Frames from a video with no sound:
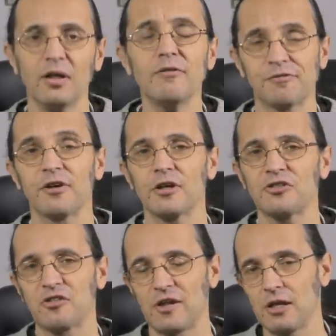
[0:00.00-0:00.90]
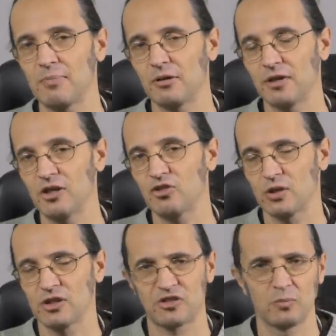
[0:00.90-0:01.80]
At first, the buildings
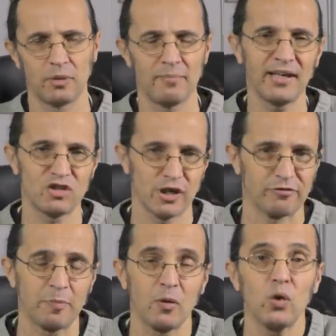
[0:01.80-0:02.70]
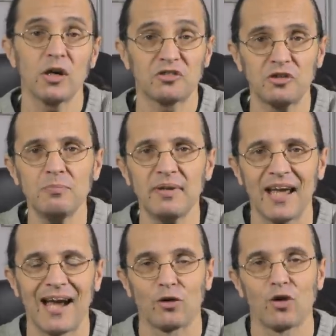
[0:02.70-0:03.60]
were somewhat makeshift, but work soon
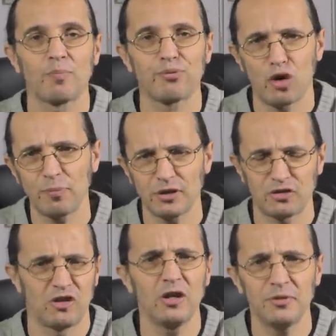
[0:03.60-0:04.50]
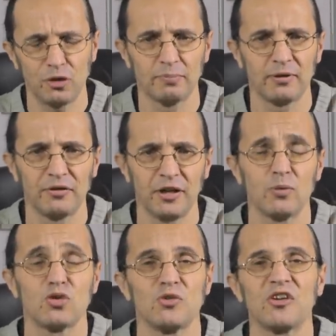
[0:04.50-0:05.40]
began on a proper terminal building
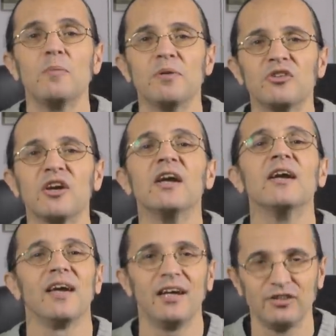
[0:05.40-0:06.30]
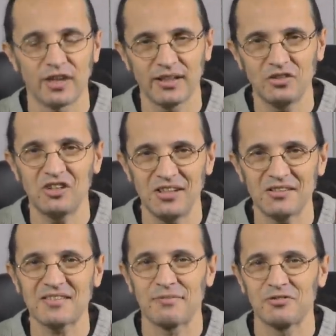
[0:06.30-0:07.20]
which was opened in
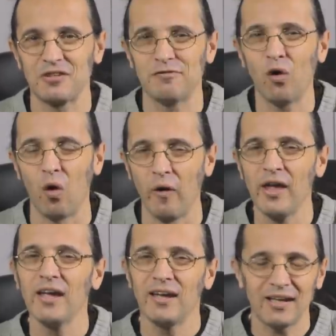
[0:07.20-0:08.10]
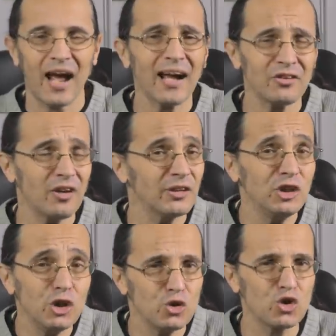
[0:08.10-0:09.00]
1974. It had an
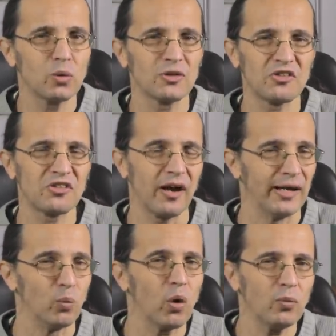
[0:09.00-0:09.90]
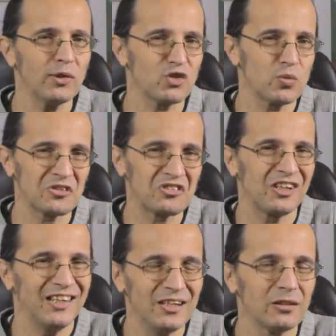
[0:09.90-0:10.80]
unusual design, one which was
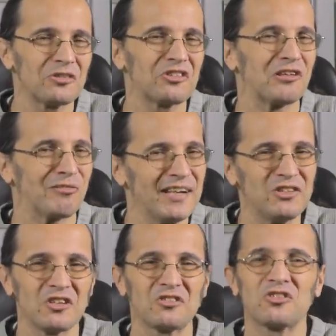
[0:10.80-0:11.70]
Tegel's greatest